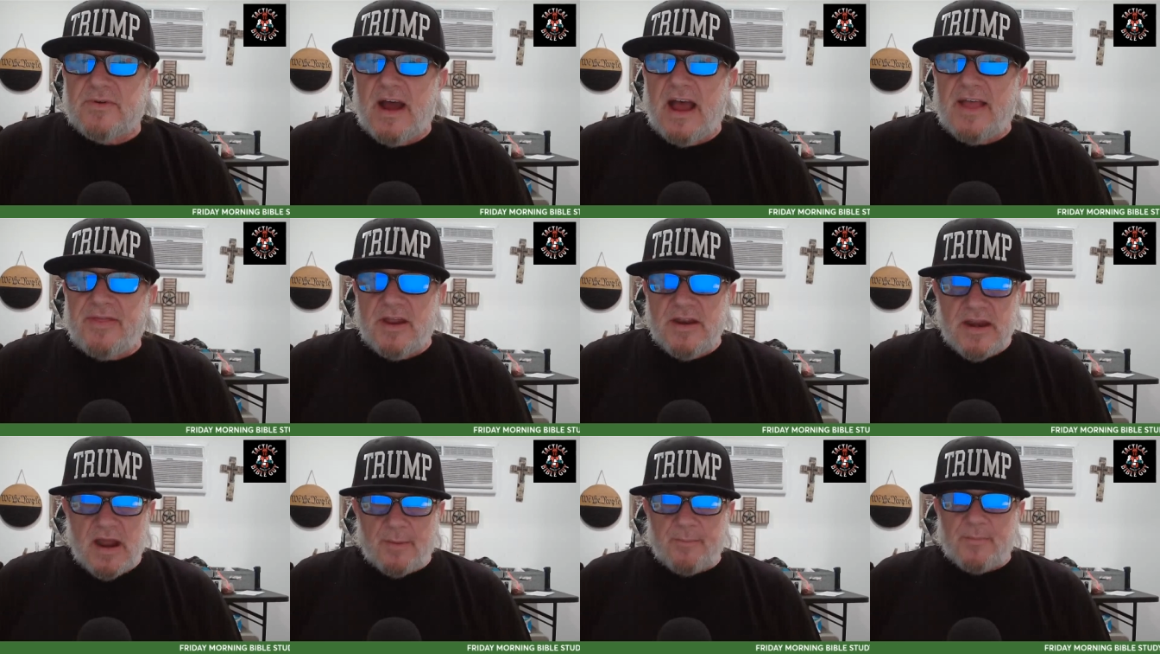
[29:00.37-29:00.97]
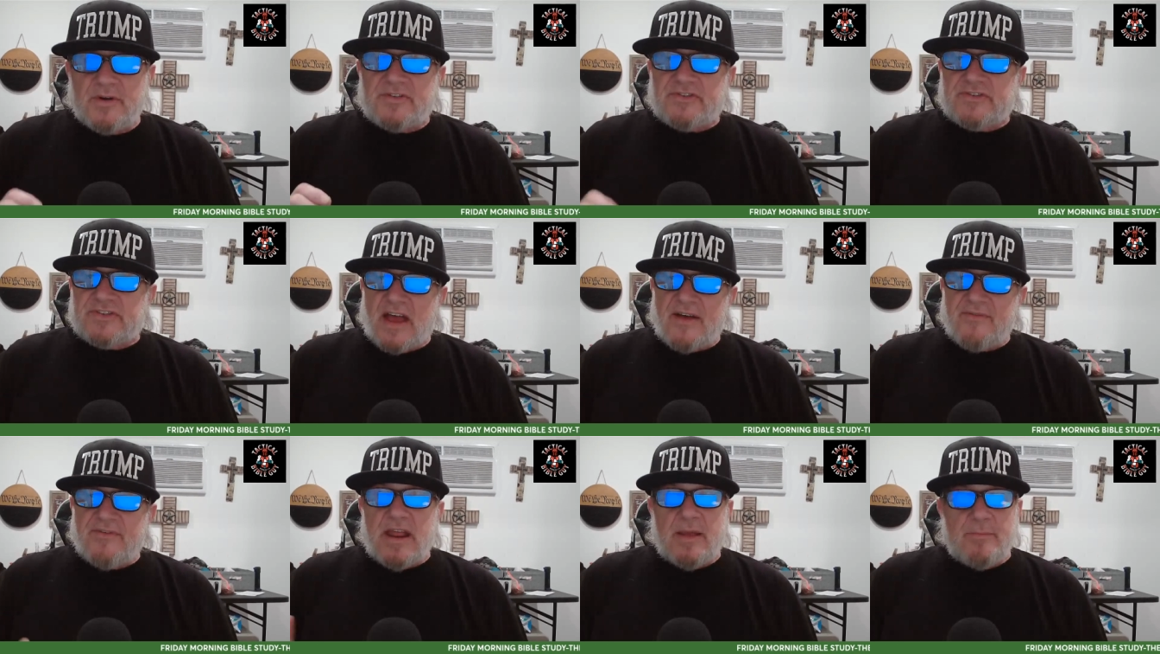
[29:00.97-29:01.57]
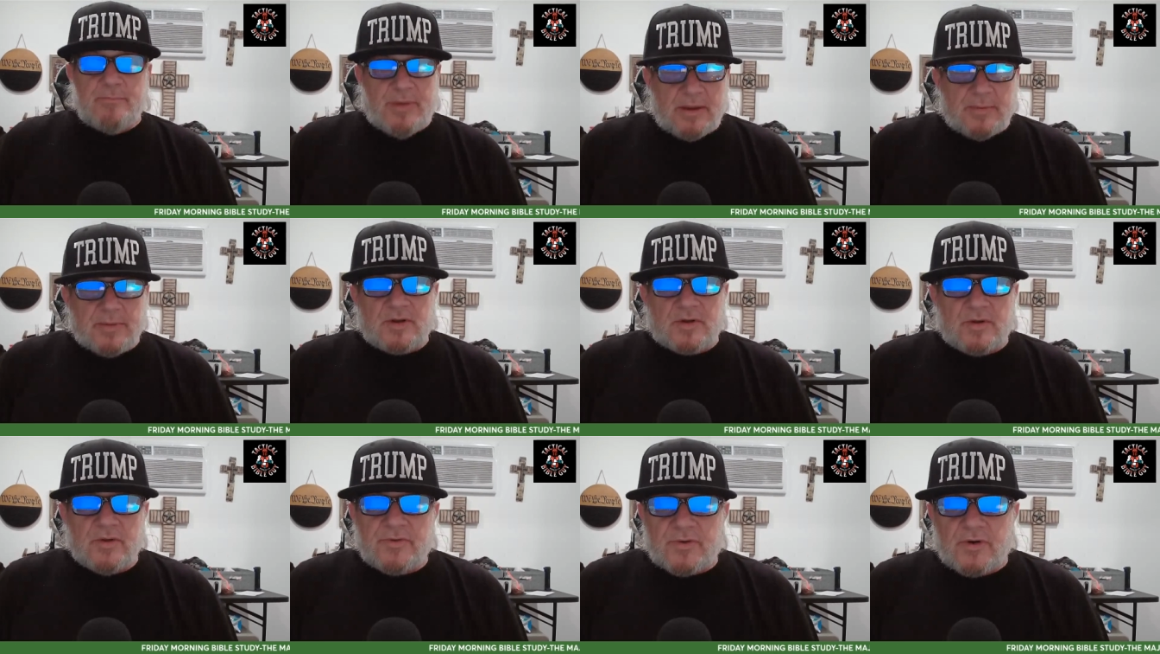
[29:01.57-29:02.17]
right? The number seven in
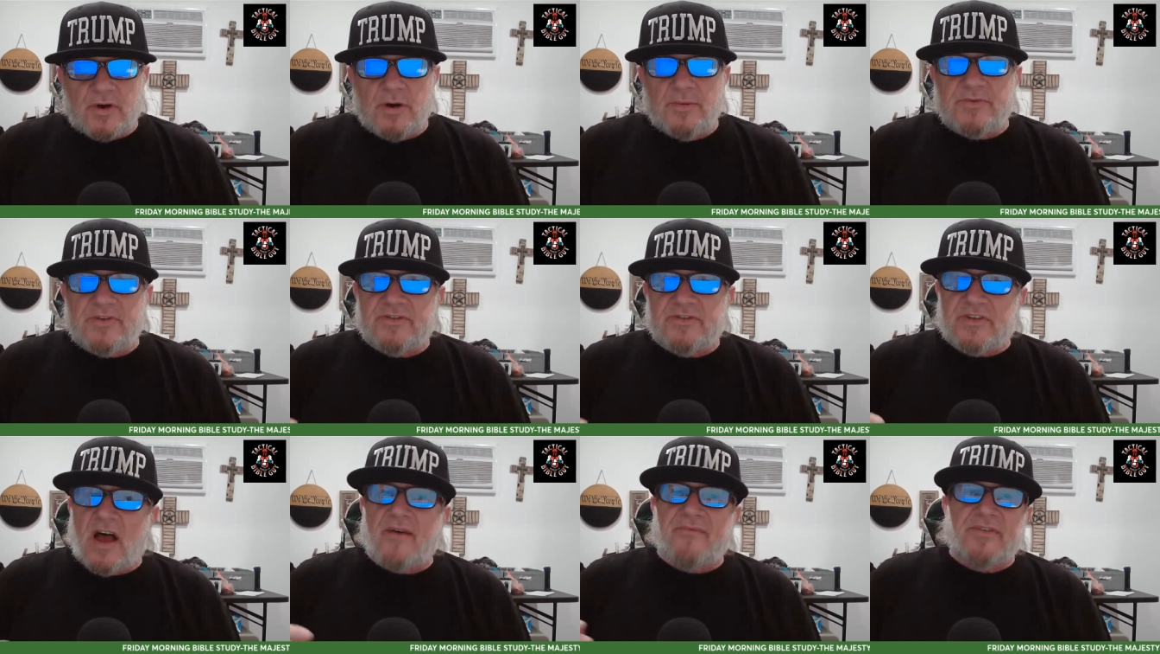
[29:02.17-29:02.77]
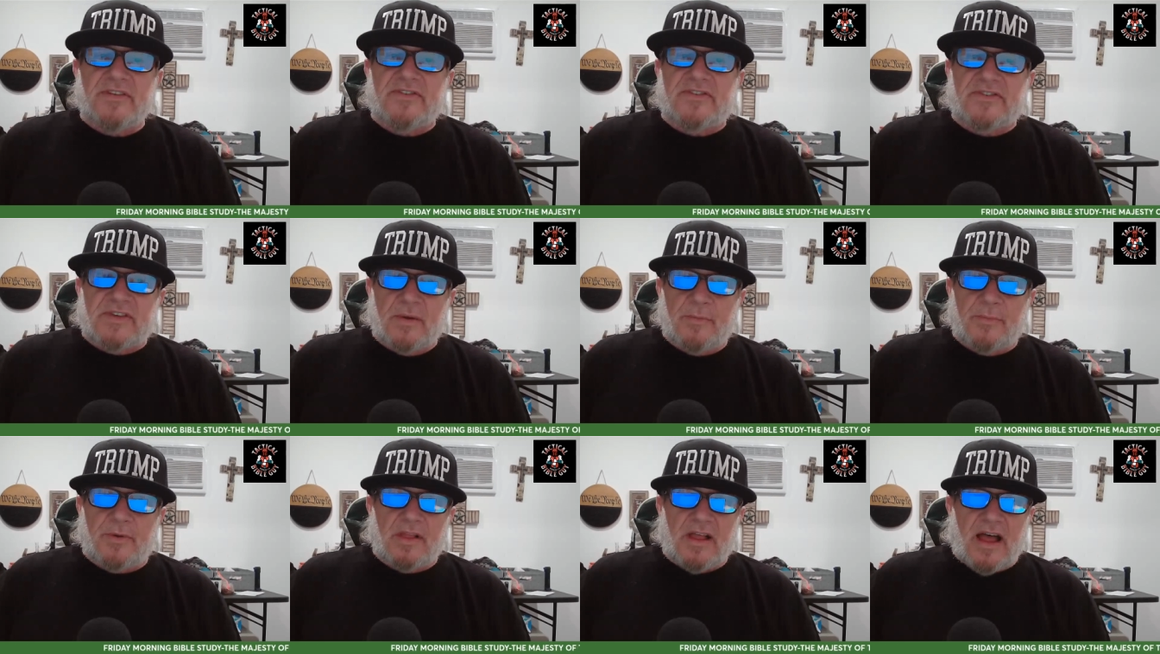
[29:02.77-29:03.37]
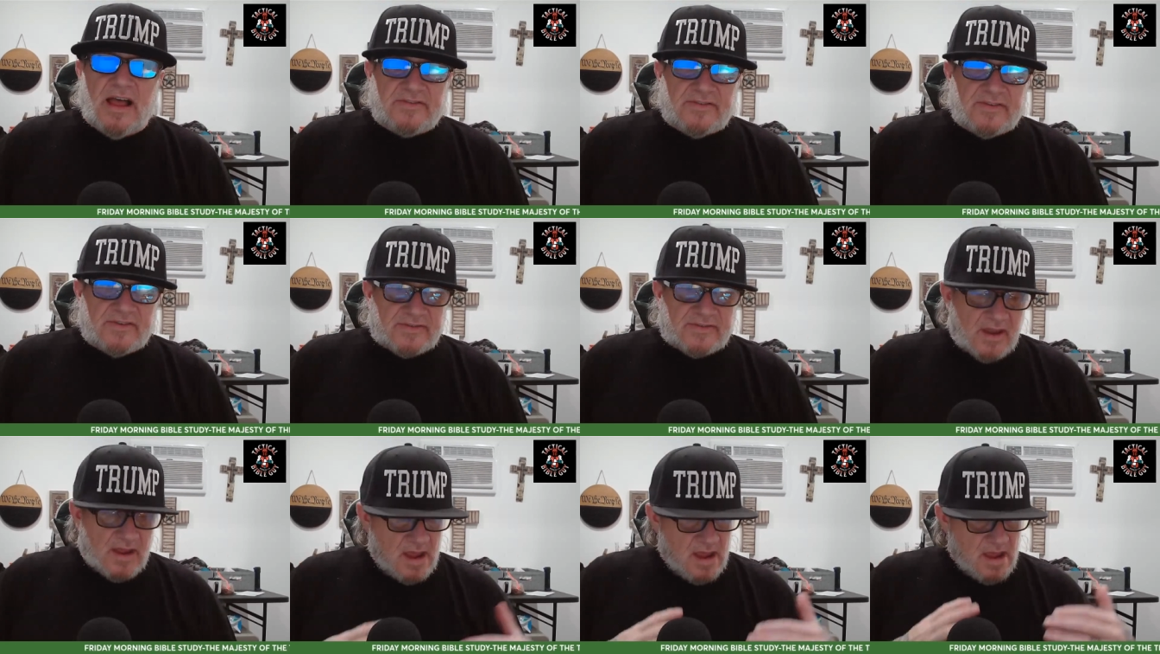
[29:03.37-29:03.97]
biblical terms is often
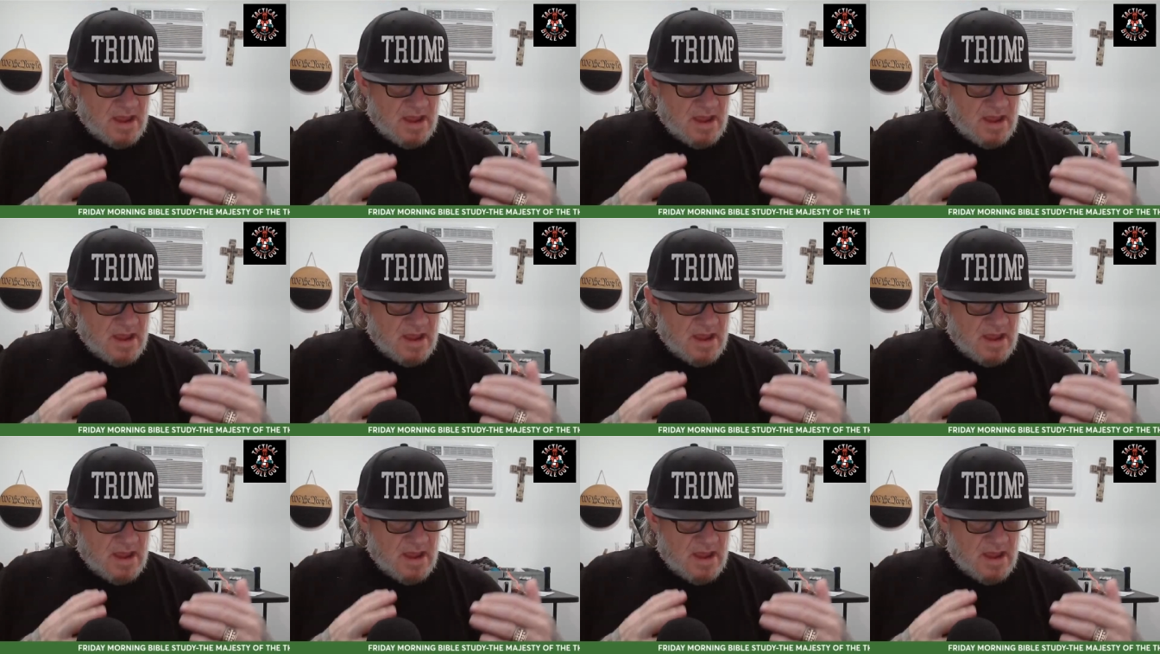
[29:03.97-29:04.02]
symbolizes